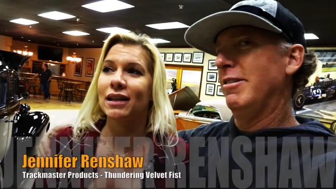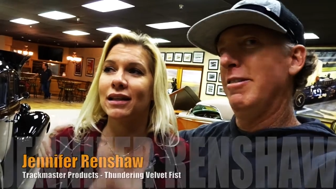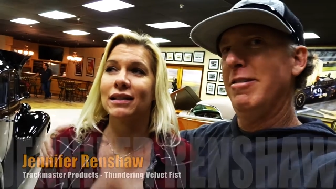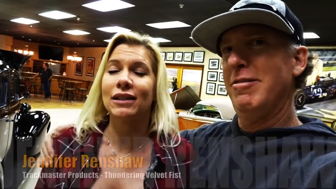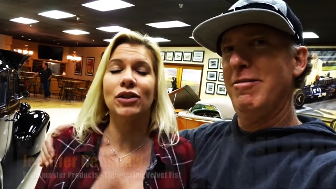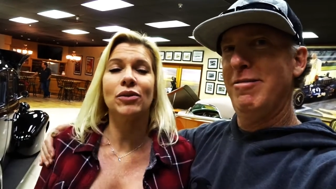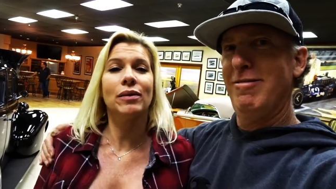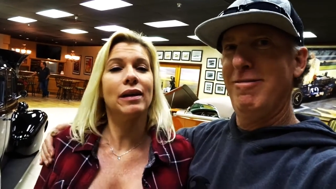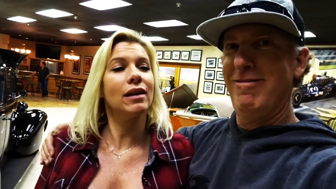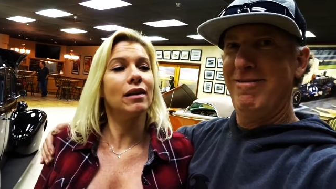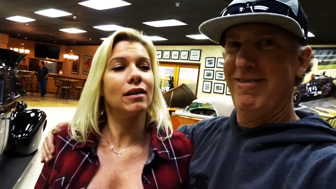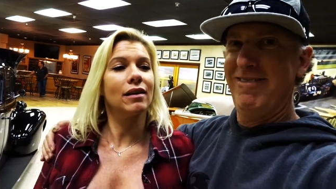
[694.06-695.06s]
Speaker 1: this. You know
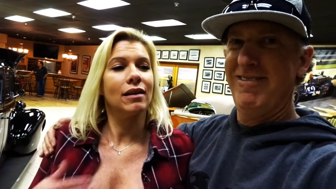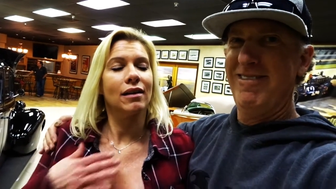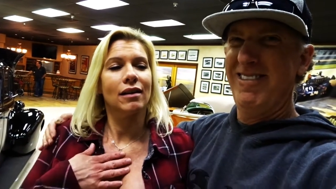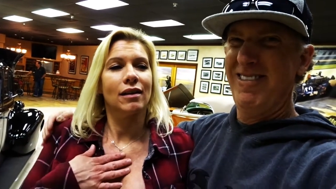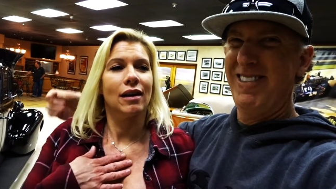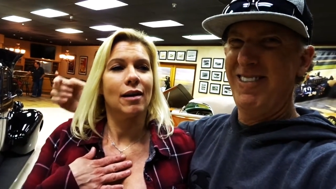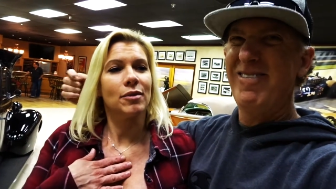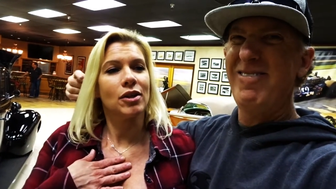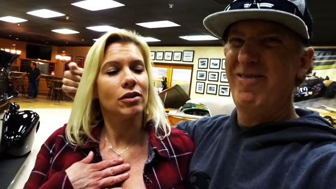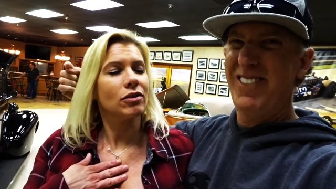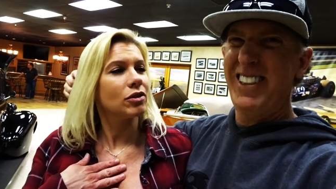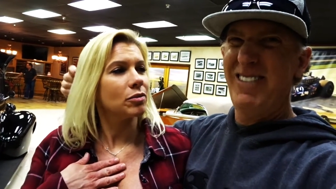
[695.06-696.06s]
what? I'm the
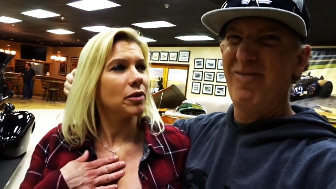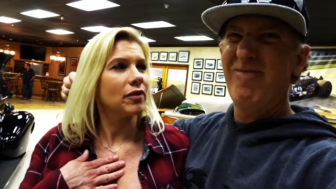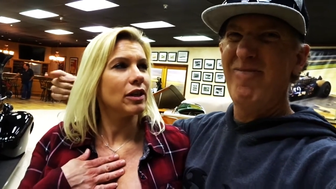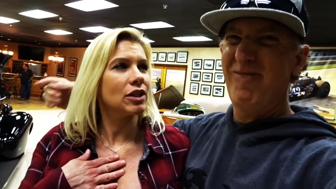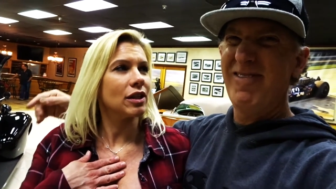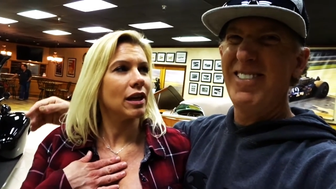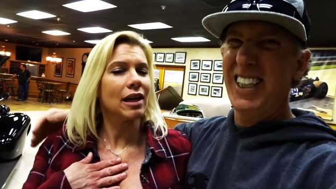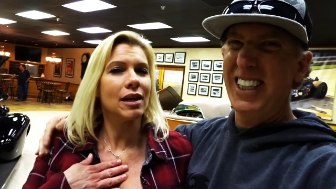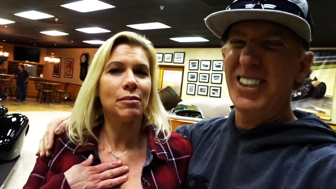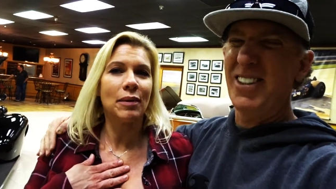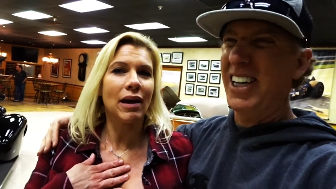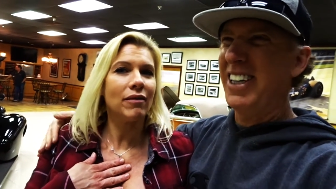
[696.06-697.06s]
adult supervision. I
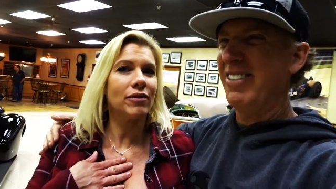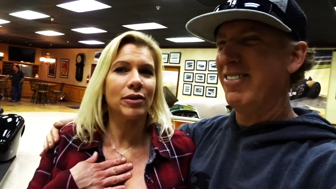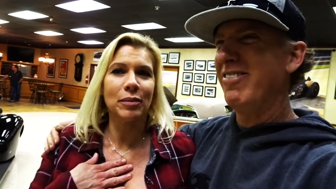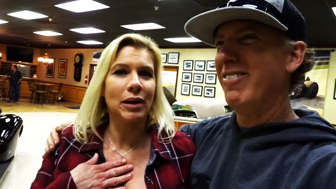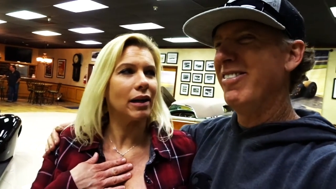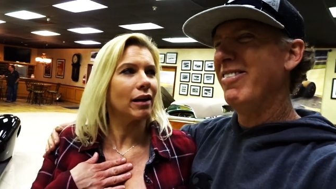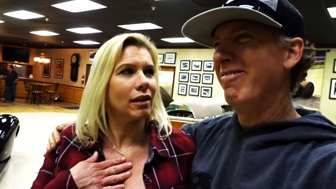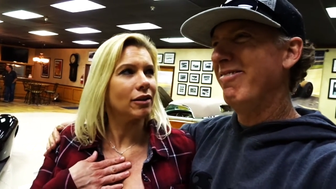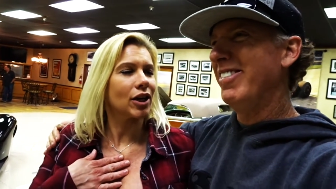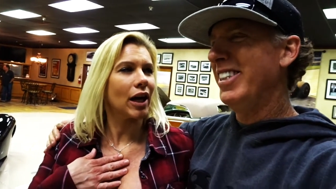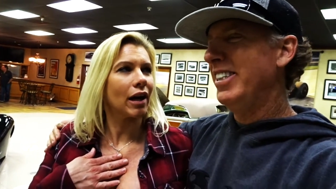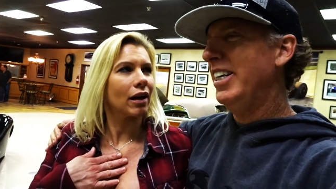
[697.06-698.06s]
keep everybody on
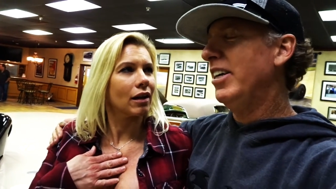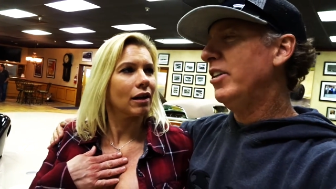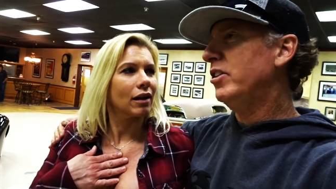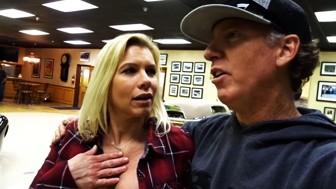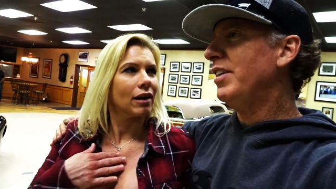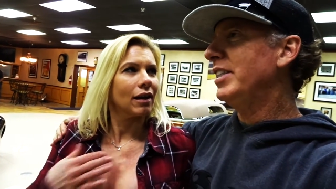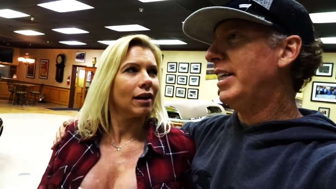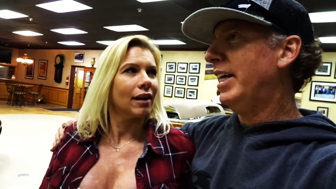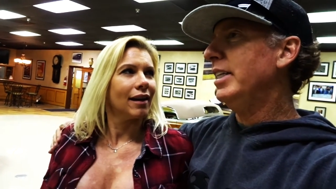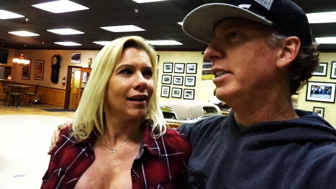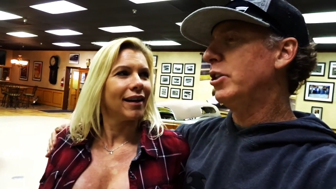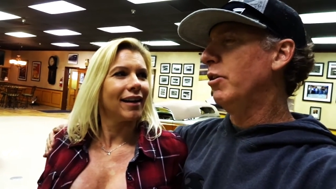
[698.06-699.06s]
track.
Speaker 2: Yeah, there's all these
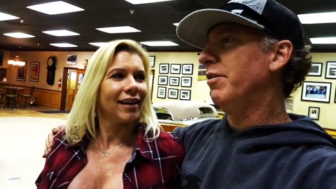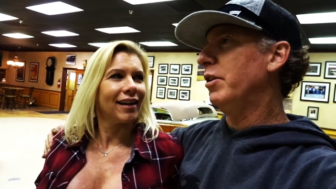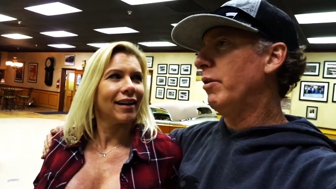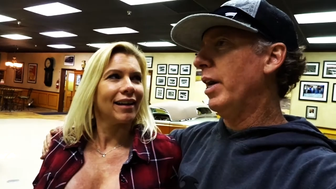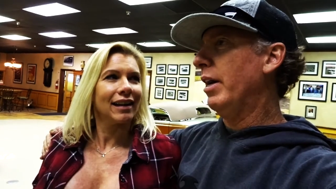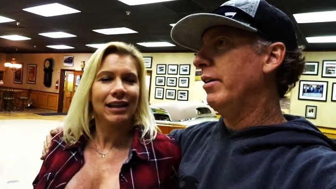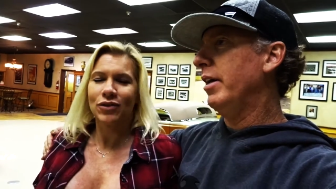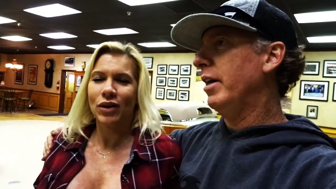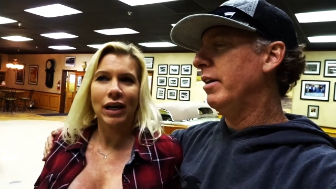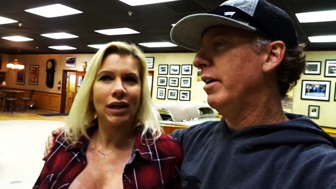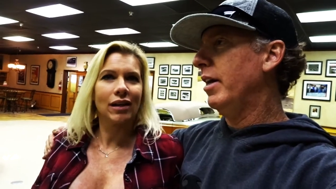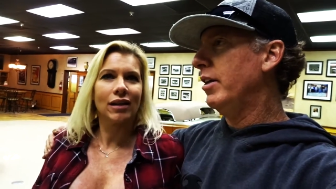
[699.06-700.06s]
kids goofing around. That's
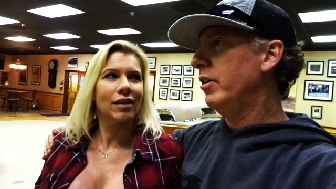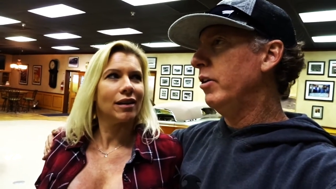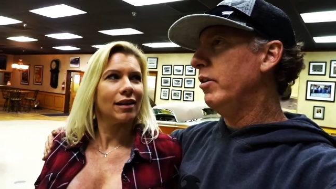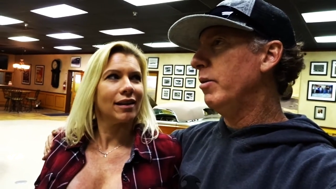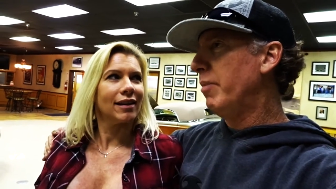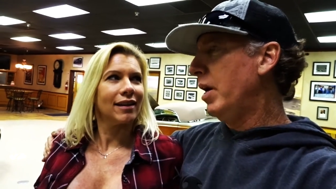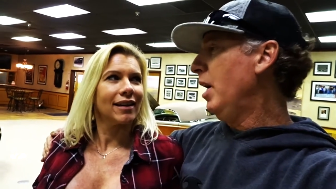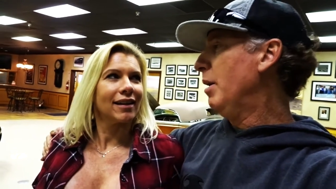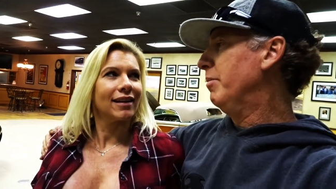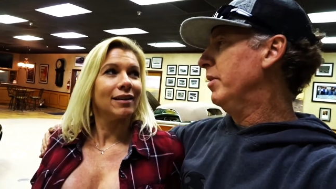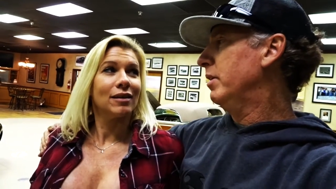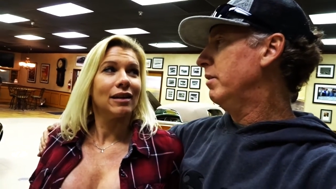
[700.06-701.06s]
right. And you're the
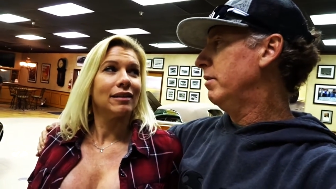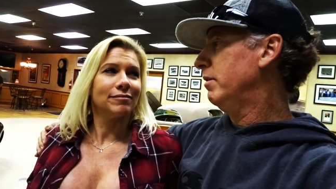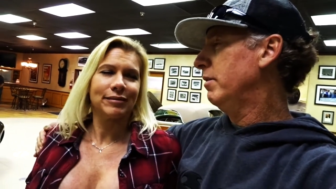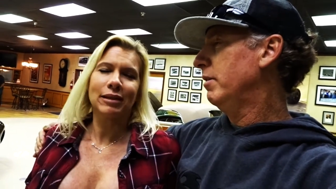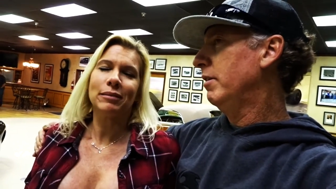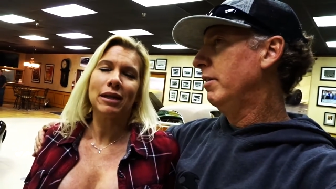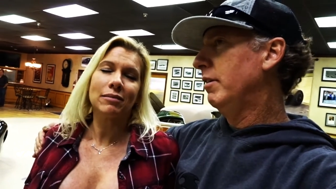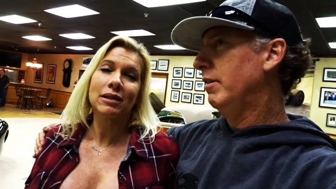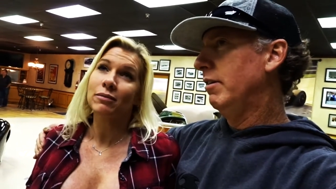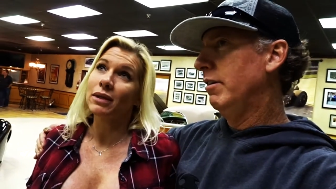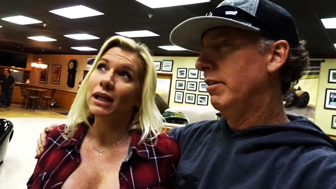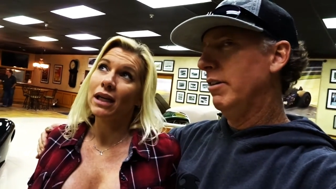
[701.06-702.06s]
mom that... Sometimes
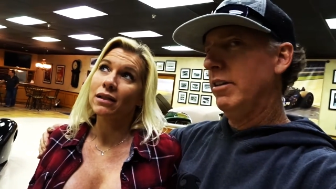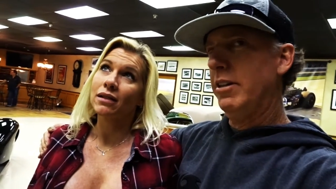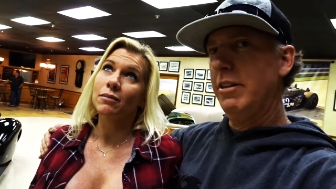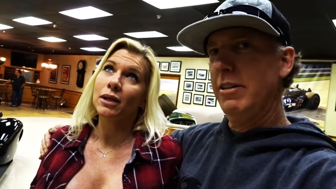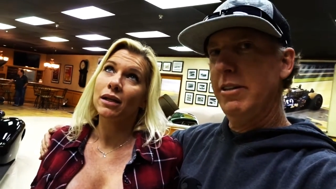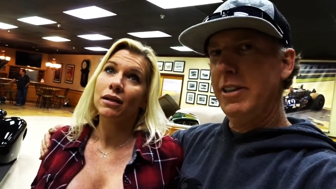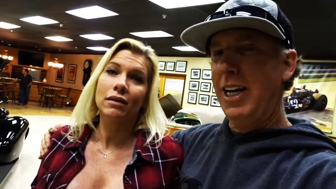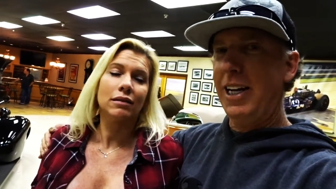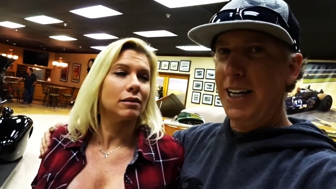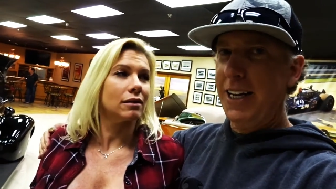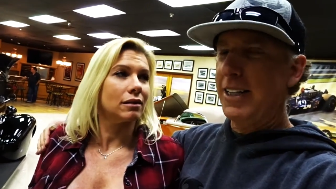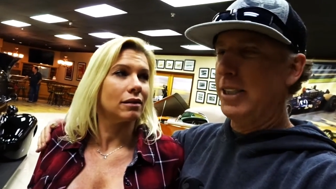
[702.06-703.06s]
somebody has to be. Has got to
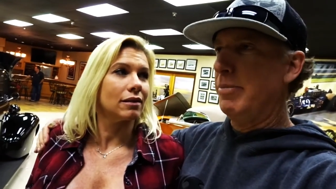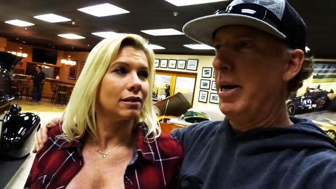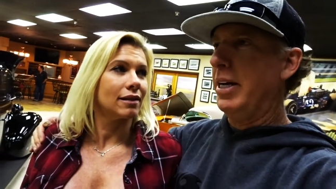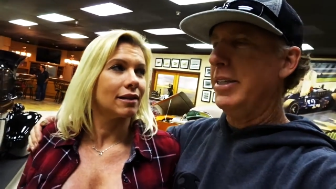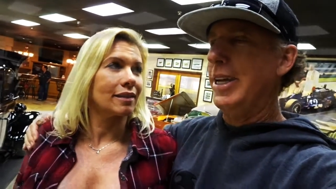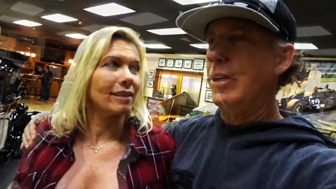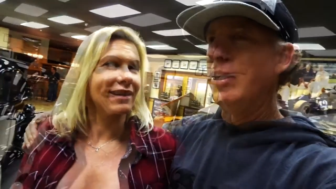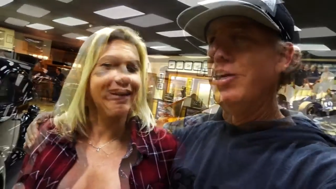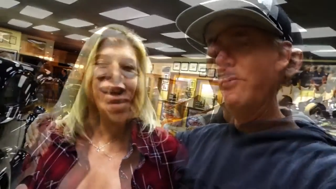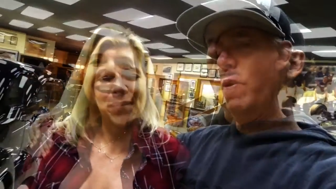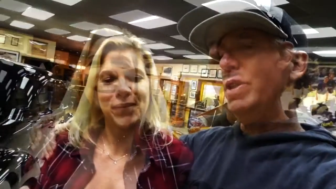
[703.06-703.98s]
lay the smack down. Yeah.